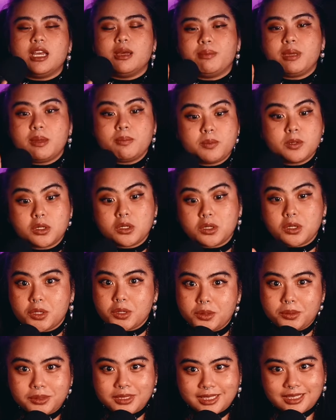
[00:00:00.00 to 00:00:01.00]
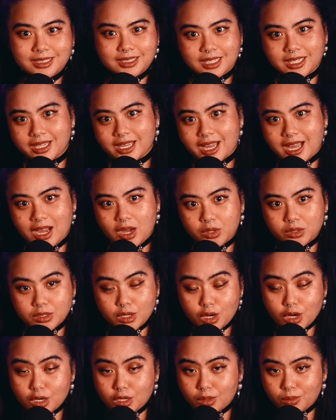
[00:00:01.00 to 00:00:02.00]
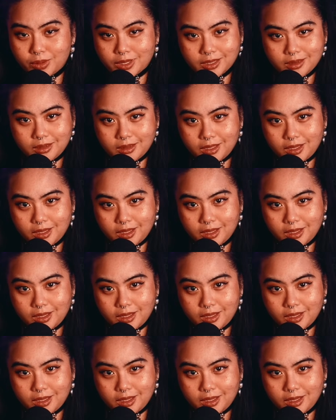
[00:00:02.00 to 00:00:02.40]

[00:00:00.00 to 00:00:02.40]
people who stick out are quickly